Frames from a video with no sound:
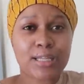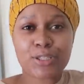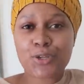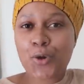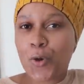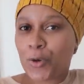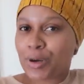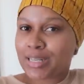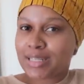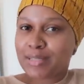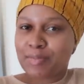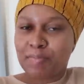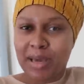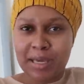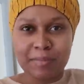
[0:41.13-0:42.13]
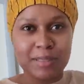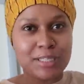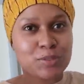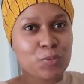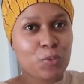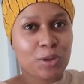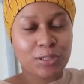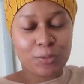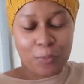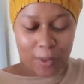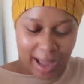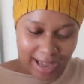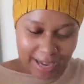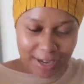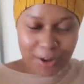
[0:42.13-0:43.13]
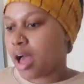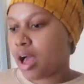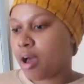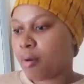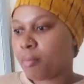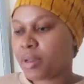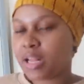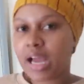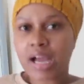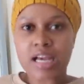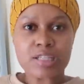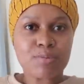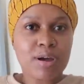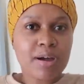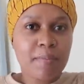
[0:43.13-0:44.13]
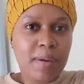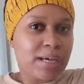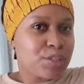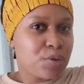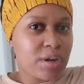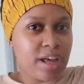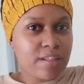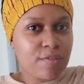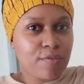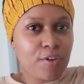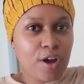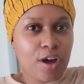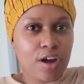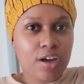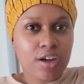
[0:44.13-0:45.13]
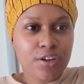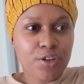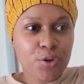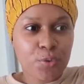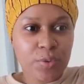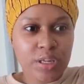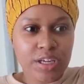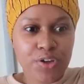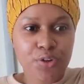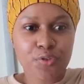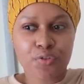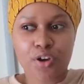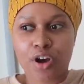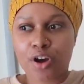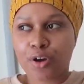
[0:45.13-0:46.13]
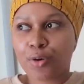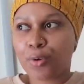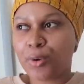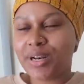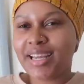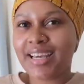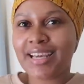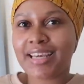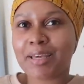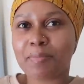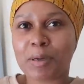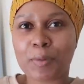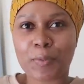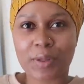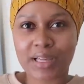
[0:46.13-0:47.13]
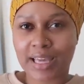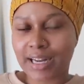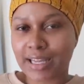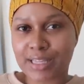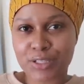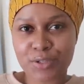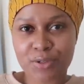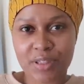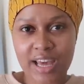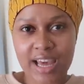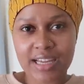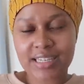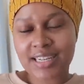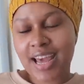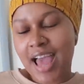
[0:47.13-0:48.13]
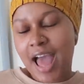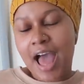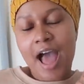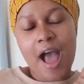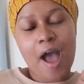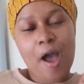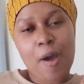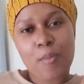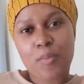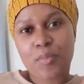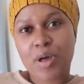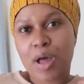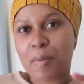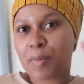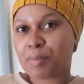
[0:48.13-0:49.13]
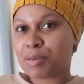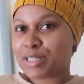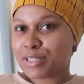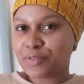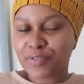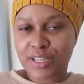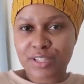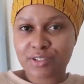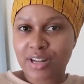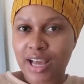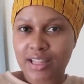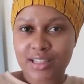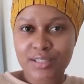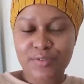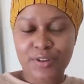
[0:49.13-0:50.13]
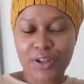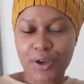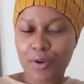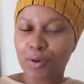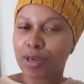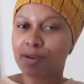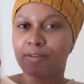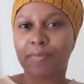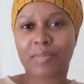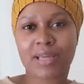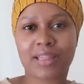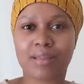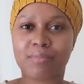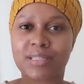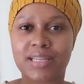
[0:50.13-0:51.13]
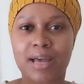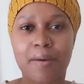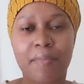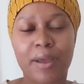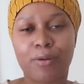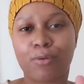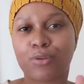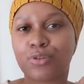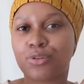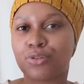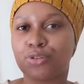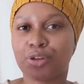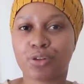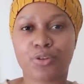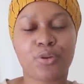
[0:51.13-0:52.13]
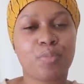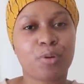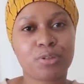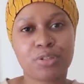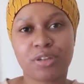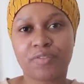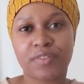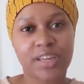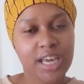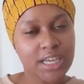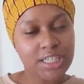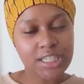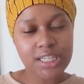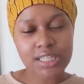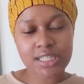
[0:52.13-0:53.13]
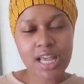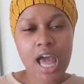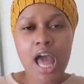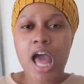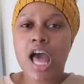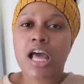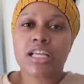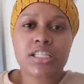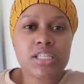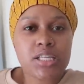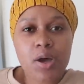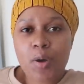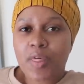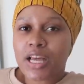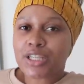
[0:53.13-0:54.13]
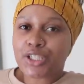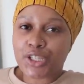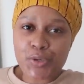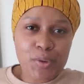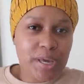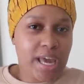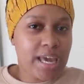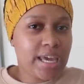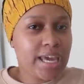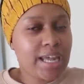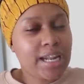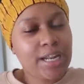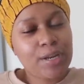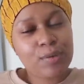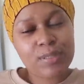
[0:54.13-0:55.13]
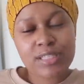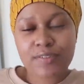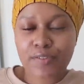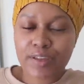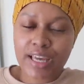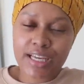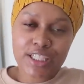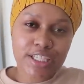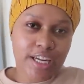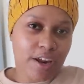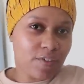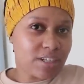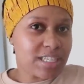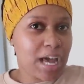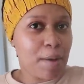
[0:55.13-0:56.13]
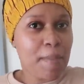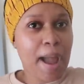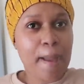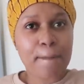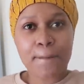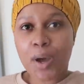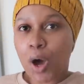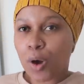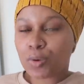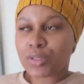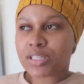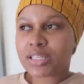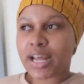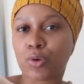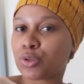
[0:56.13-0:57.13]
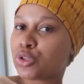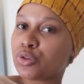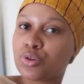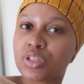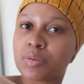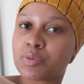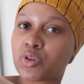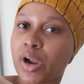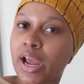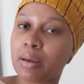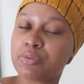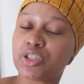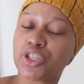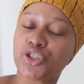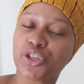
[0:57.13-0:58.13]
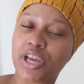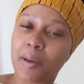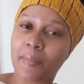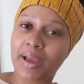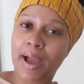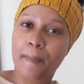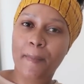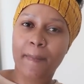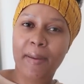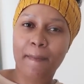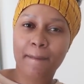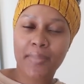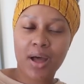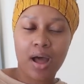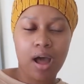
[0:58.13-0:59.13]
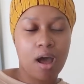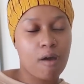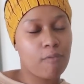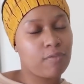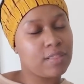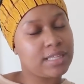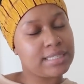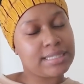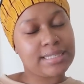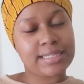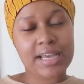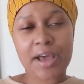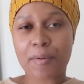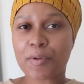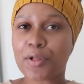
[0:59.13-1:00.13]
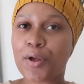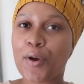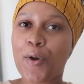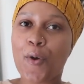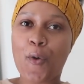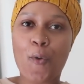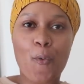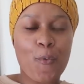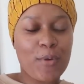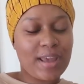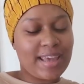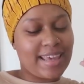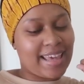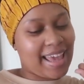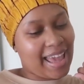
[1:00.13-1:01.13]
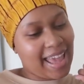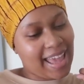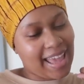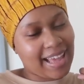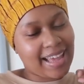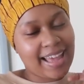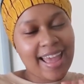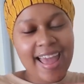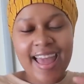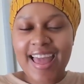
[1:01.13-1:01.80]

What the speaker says: Taurus babies worldwide. But yeah guys, welcome back to another vlog. New week, new vlog. But we'll get into that. But please don't forget to like this video, give it a big thumbs up, and also to turn on your post notifications so that you can get a notification every time I post. And also to subscribe so that you can become a member of the Zowel O gang.